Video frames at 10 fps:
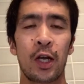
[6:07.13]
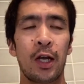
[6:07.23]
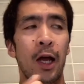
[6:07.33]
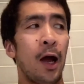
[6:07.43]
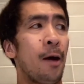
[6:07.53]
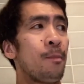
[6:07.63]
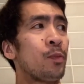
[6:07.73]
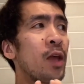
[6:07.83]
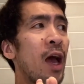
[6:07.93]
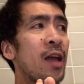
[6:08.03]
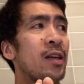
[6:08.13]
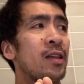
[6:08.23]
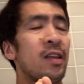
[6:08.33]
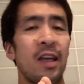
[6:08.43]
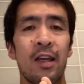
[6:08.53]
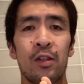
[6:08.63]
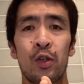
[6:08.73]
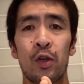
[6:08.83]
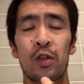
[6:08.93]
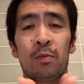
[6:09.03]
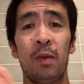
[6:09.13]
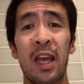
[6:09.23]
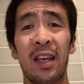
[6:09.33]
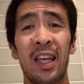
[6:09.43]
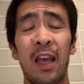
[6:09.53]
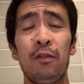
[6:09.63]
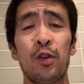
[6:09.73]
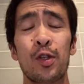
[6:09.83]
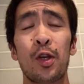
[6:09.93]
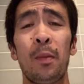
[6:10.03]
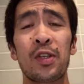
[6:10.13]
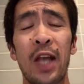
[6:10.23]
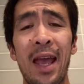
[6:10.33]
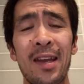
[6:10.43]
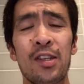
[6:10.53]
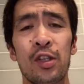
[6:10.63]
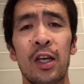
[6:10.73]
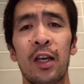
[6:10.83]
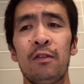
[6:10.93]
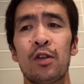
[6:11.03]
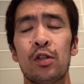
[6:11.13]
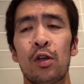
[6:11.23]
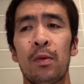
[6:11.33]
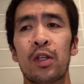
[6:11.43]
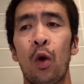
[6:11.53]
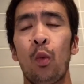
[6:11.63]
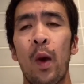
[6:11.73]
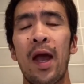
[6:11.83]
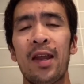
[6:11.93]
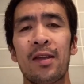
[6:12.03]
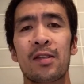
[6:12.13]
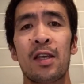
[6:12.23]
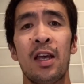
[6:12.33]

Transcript: And it gives you so much energy. It gives you so much awareness.